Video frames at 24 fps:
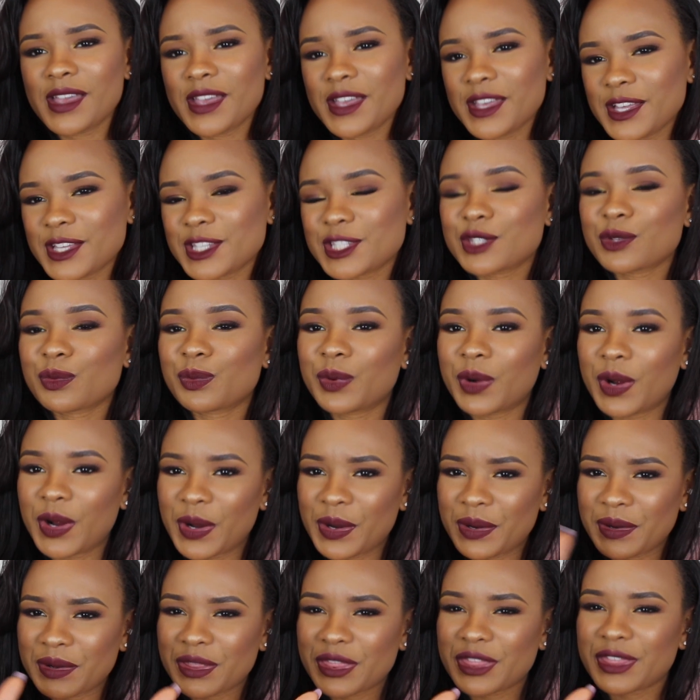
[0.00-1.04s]
is
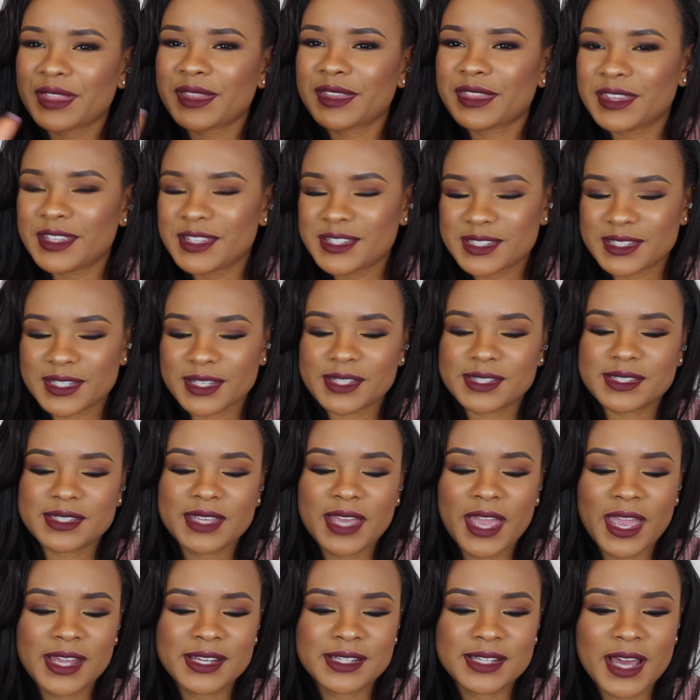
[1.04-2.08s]
worth the
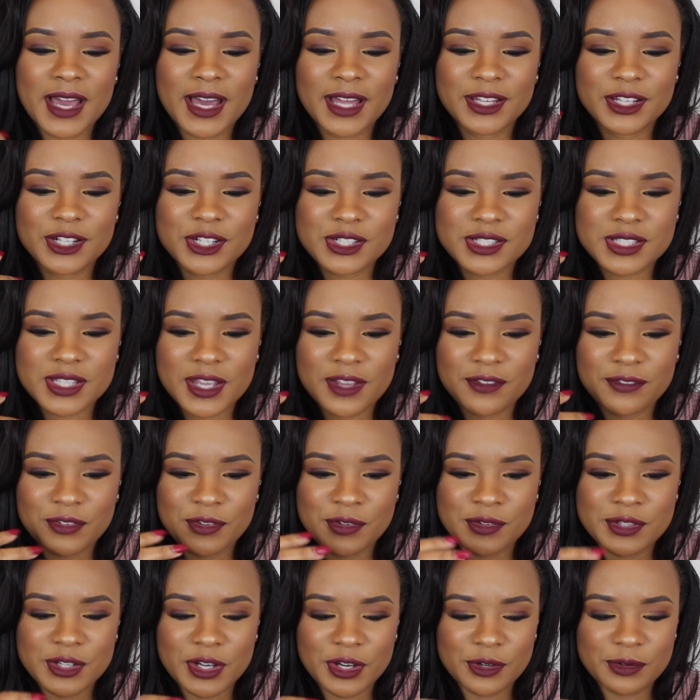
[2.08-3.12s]
$68 if
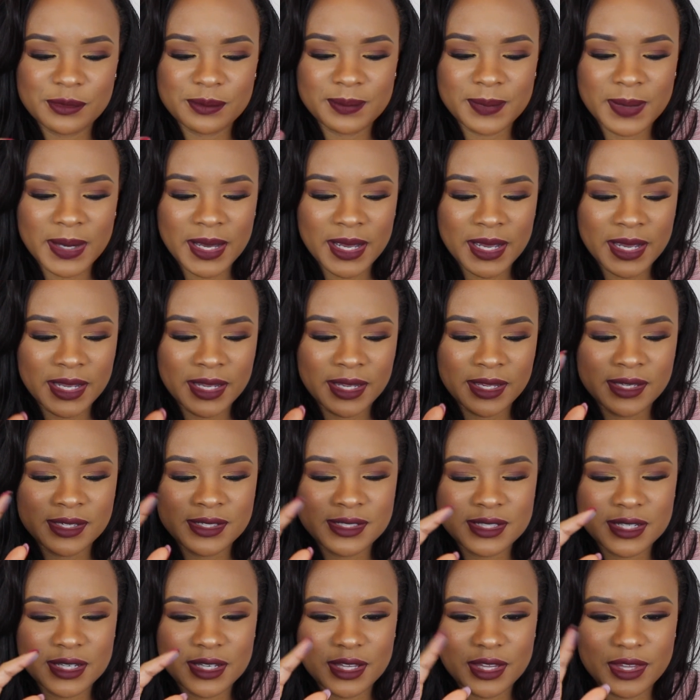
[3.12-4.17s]
you don't
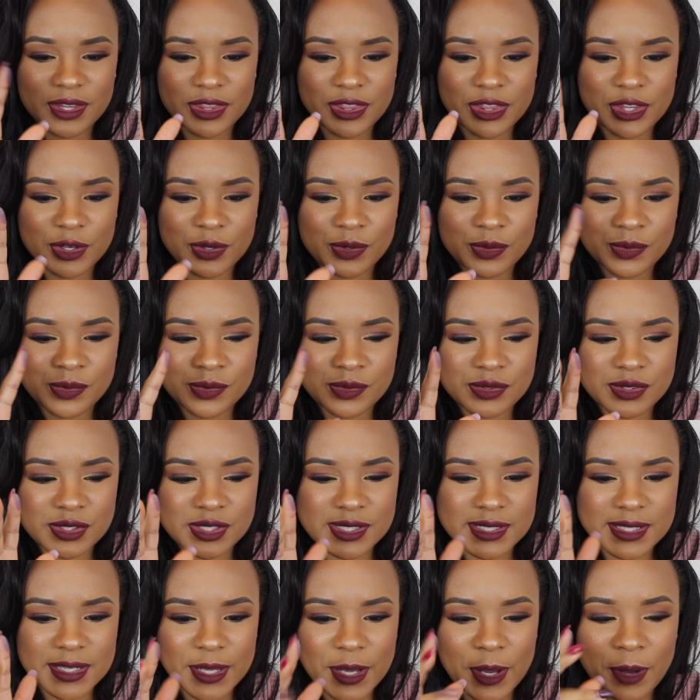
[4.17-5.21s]
mind
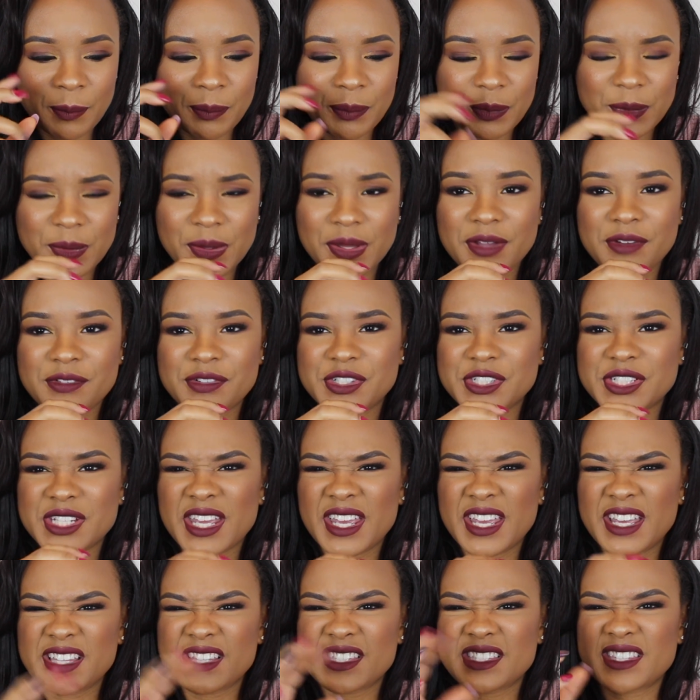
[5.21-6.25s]
those couple of
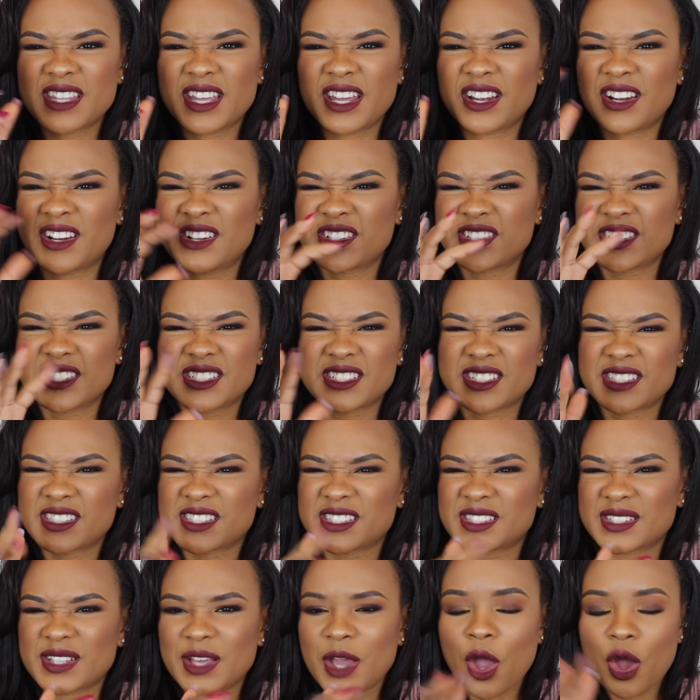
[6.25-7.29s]
shades that are
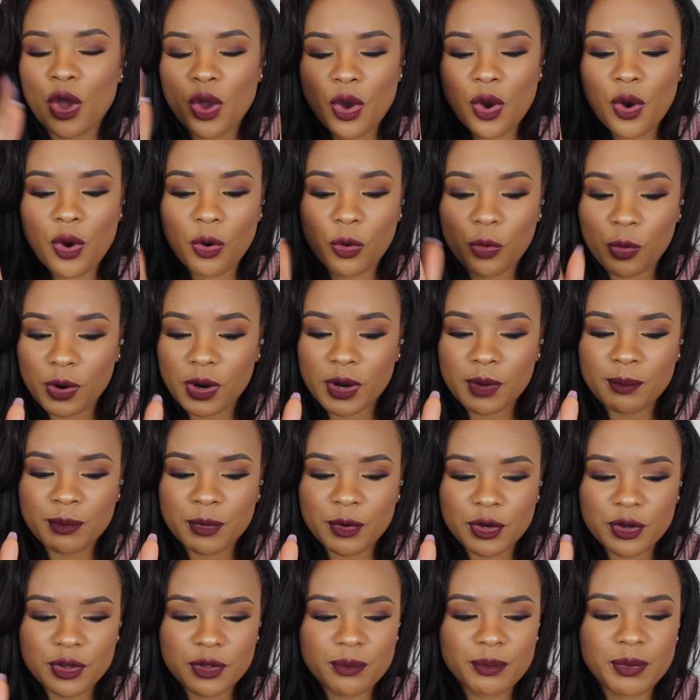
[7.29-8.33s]
just
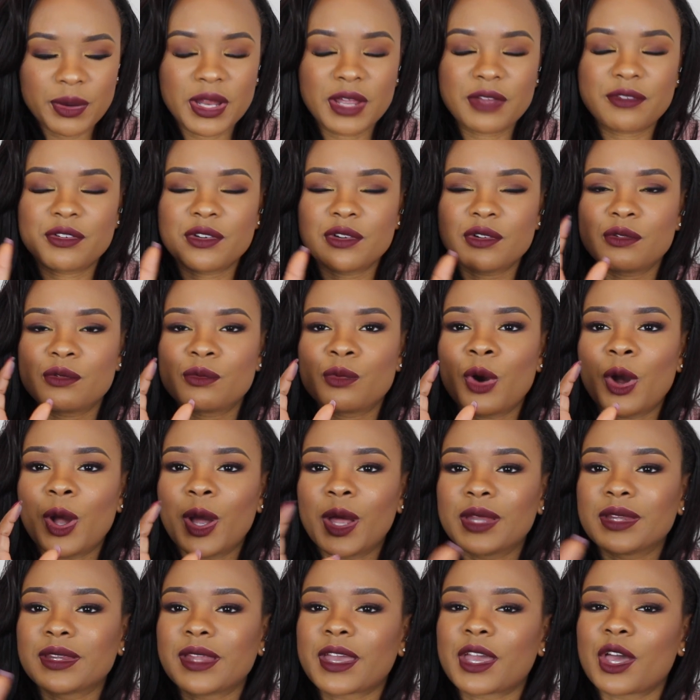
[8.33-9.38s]
horrible. But if you
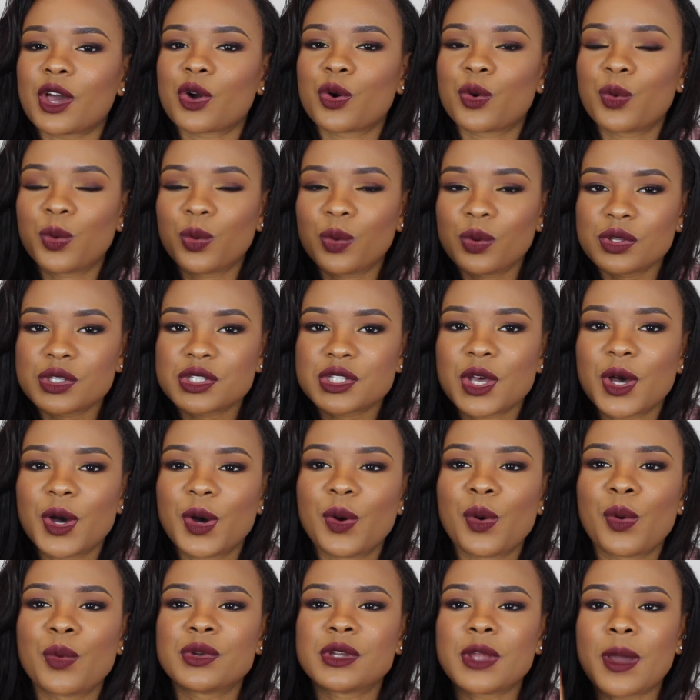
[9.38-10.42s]
want like a cool
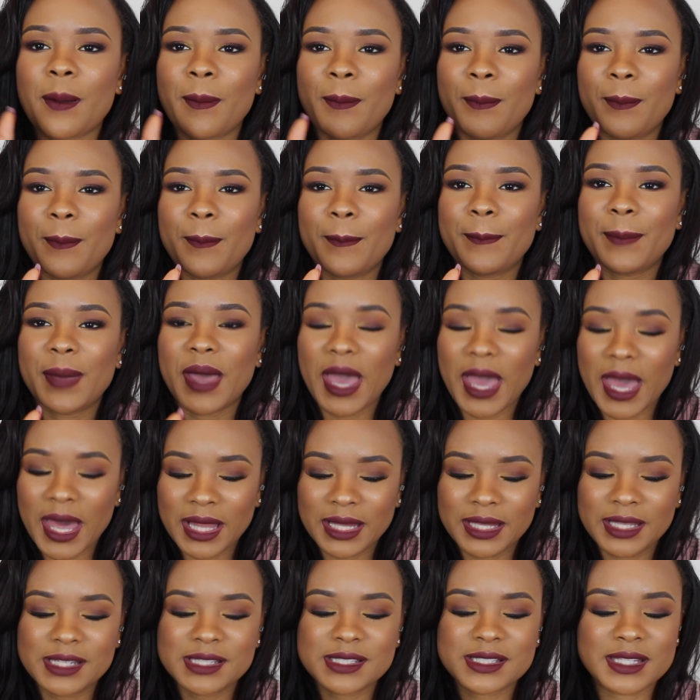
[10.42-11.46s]
toned
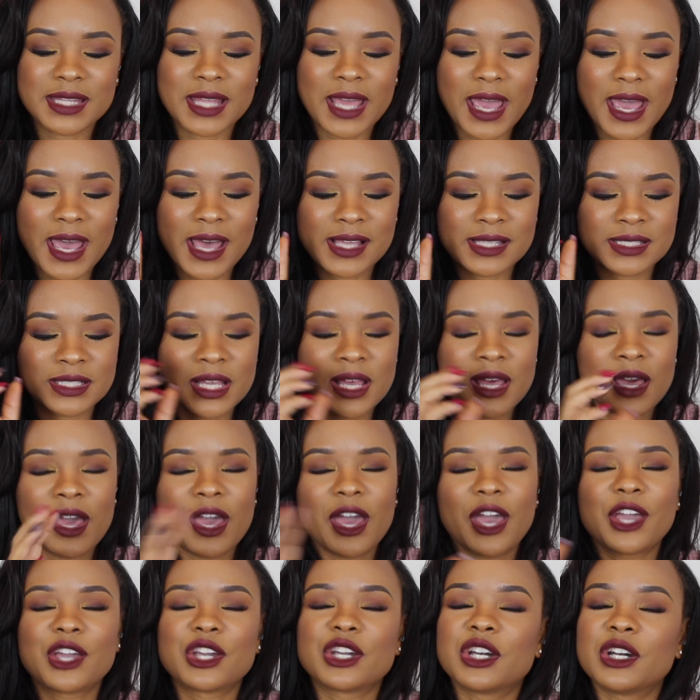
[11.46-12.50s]
palette that has
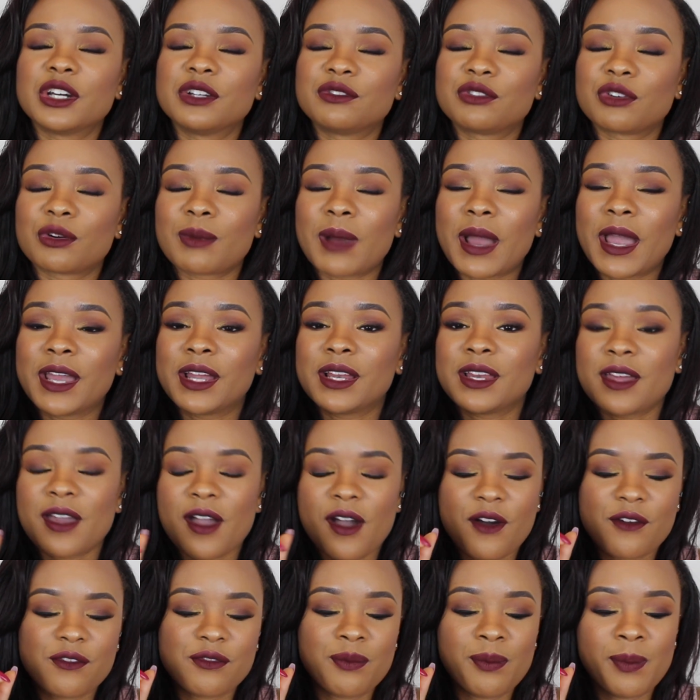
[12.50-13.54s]
a good variety
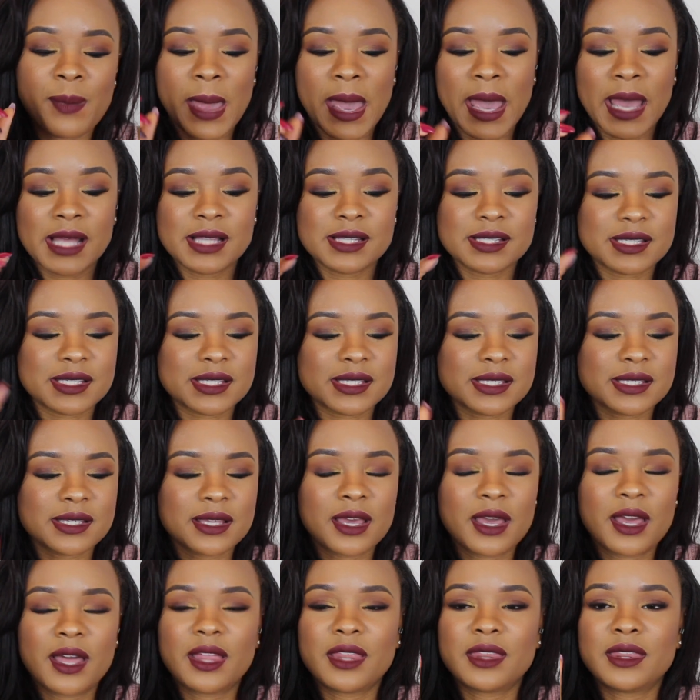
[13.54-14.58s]
of mattes,
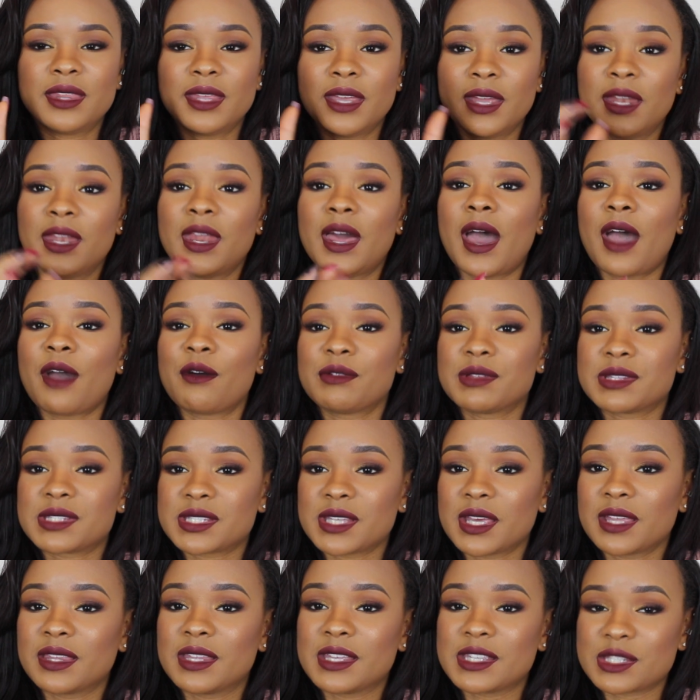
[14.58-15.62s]
then I would
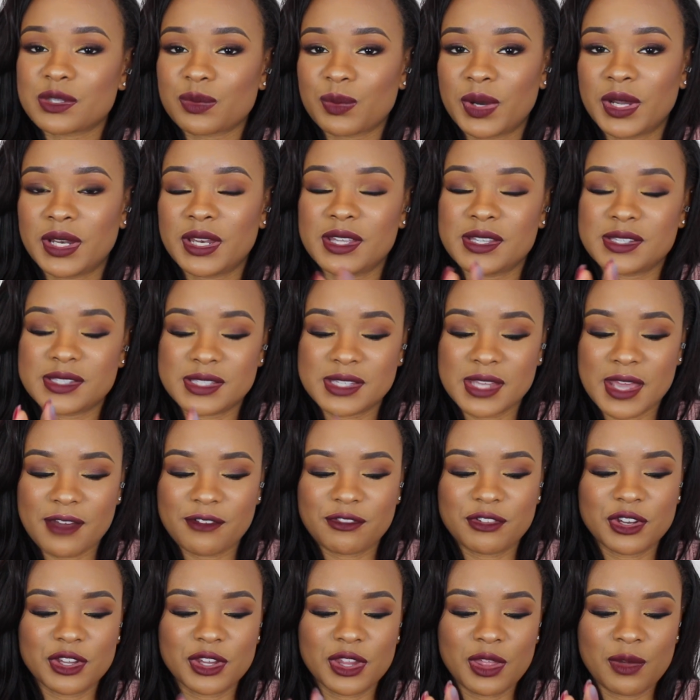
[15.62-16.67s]
say this one is
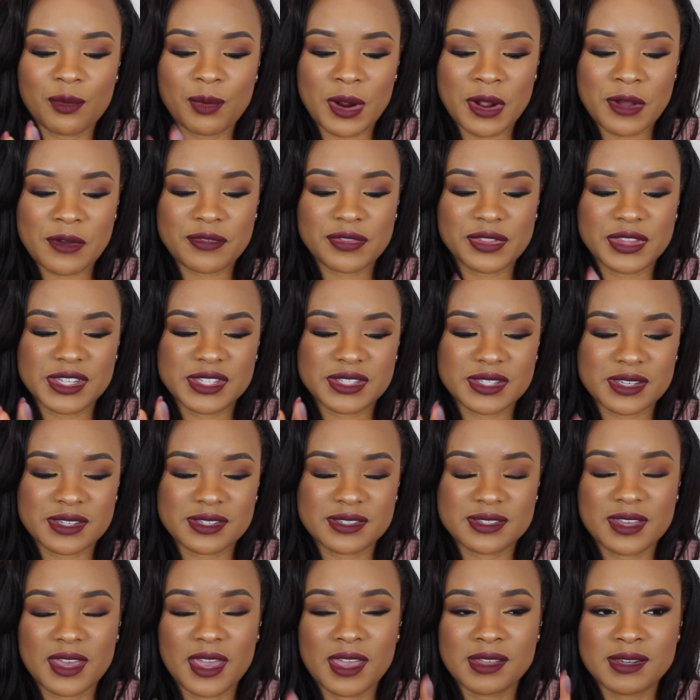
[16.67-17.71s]
definitely worth the
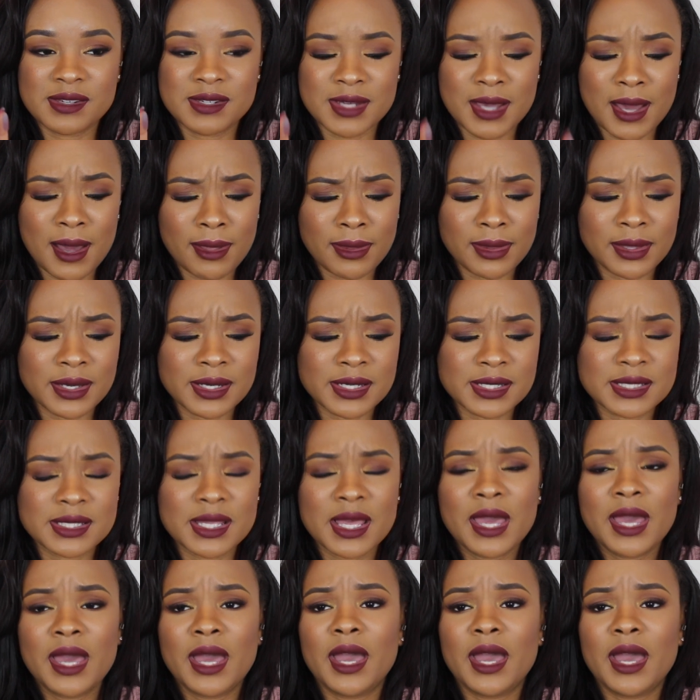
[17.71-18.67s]
$68.